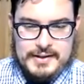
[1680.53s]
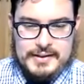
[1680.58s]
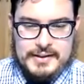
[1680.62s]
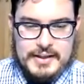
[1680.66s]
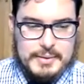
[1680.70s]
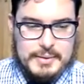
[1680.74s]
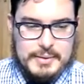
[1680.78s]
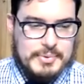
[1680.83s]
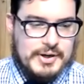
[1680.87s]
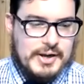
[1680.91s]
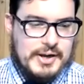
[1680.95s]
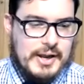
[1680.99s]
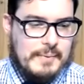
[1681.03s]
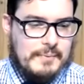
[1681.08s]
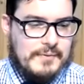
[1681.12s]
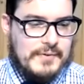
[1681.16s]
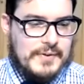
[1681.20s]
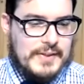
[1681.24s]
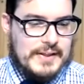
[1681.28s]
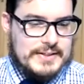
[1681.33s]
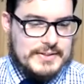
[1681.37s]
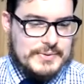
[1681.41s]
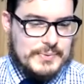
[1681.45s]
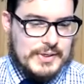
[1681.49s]
limbered up
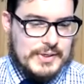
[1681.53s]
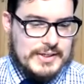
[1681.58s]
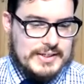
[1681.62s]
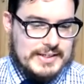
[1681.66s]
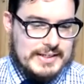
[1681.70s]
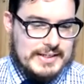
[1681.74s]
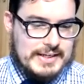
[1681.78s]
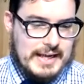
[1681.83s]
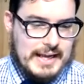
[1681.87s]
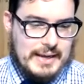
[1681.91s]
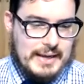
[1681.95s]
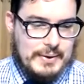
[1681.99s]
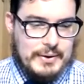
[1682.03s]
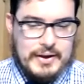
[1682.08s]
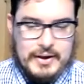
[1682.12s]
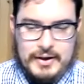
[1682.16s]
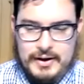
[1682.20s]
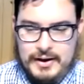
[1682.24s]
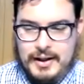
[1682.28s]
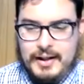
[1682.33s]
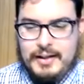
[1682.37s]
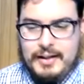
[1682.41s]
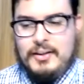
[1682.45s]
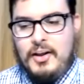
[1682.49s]
for this one today. We've
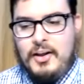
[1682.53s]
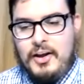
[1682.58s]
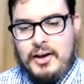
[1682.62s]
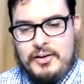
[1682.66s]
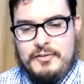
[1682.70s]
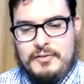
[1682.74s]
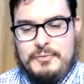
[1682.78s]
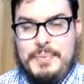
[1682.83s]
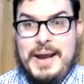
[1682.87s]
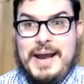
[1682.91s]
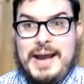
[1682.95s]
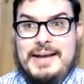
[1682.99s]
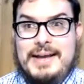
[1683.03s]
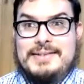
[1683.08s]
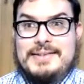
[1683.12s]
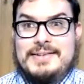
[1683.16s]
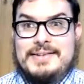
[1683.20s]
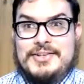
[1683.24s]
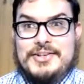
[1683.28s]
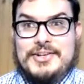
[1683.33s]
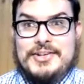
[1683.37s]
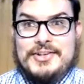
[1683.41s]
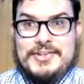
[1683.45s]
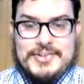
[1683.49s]
got a lot of
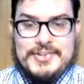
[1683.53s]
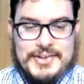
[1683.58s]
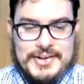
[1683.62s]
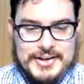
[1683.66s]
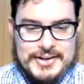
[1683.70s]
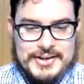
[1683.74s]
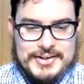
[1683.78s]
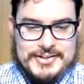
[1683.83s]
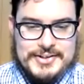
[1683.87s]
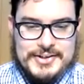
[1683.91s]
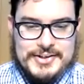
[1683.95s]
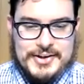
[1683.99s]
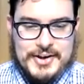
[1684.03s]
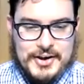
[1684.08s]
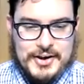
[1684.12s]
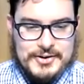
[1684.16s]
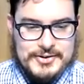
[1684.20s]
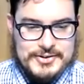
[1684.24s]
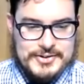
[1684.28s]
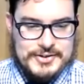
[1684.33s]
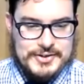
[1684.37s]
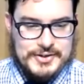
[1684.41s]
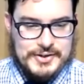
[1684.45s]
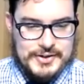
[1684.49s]
passages to go
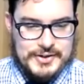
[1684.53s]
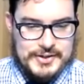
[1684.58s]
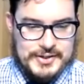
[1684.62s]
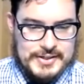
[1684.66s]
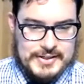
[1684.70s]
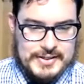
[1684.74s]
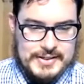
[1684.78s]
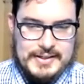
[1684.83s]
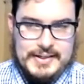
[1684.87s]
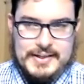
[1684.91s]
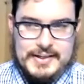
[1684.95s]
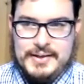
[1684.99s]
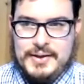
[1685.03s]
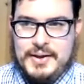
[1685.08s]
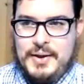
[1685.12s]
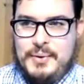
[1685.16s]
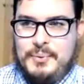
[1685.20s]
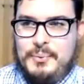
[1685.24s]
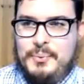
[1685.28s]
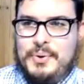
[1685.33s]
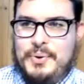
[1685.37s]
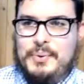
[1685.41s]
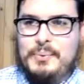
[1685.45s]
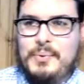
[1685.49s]
to,
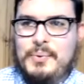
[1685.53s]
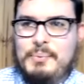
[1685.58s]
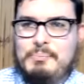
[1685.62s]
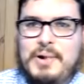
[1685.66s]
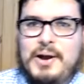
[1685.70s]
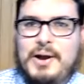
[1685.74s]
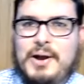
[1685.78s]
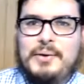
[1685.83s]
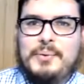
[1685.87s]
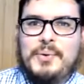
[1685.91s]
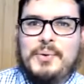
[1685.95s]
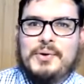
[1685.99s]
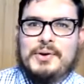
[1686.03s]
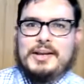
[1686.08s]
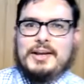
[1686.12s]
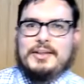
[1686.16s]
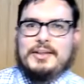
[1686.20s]
and we probably won't